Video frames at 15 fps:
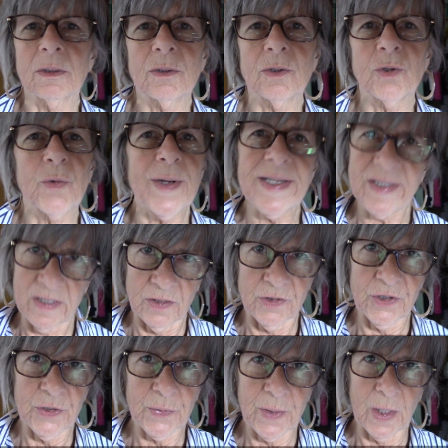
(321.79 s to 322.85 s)
crazy
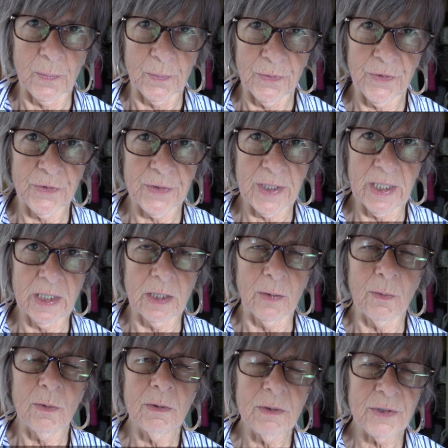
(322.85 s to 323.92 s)
do you get with your
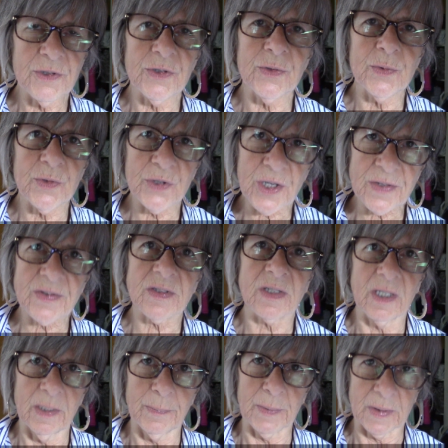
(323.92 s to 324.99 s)
keto, or do you just
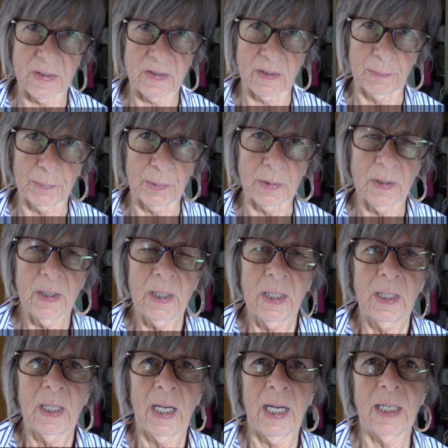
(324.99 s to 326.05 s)
keep it simple?
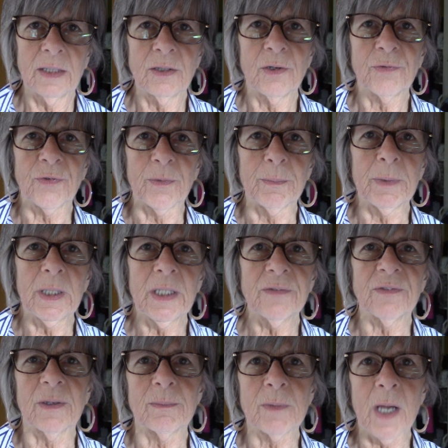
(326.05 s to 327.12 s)
I know for me,
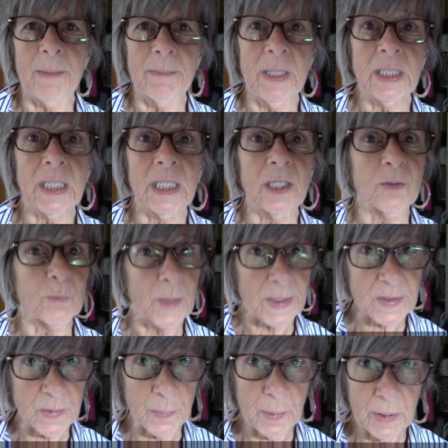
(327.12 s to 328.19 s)
if I'm not making a
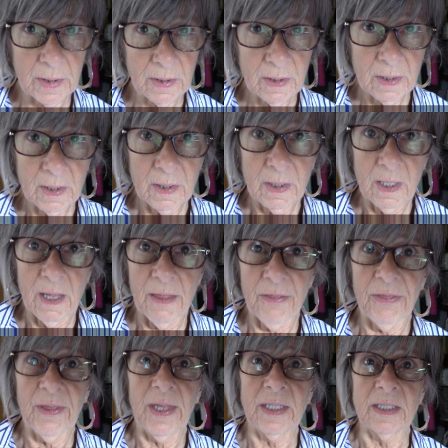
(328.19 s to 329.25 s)
recipe,
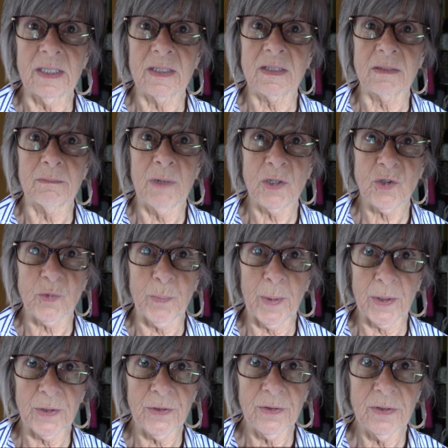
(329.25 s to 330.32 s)
that it's a much
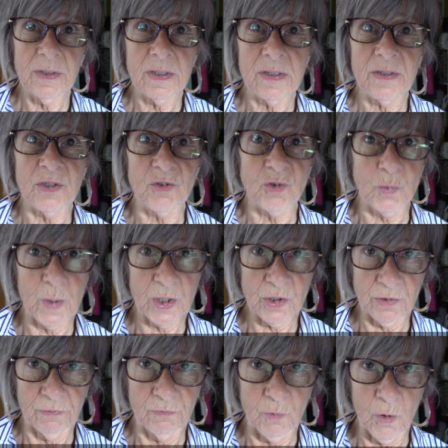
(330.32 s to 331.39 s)
better
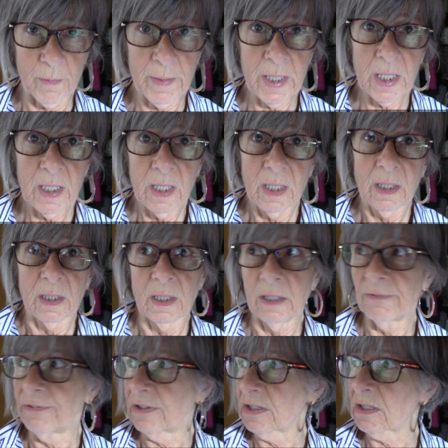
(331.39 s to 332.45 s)
situation for me.
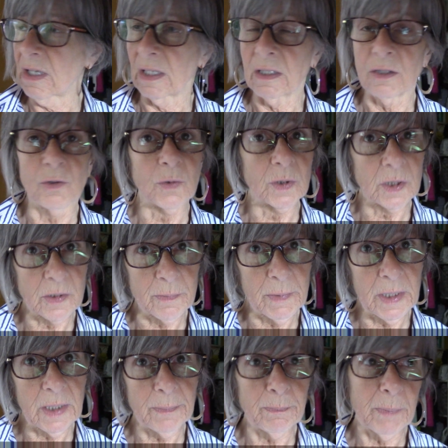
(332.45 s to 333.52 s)
If it's like grilled
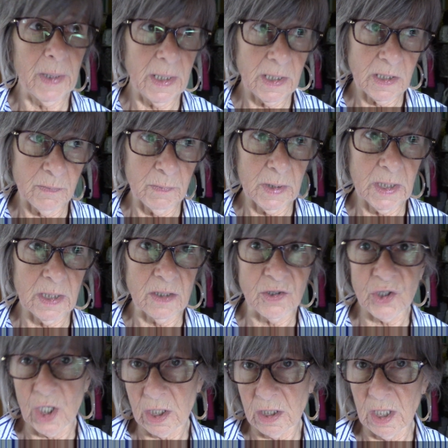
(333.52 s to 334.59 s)
meat, baked meat,
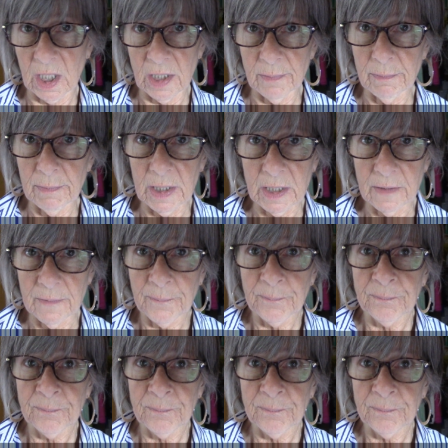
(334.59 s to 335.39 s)
sauteed meat,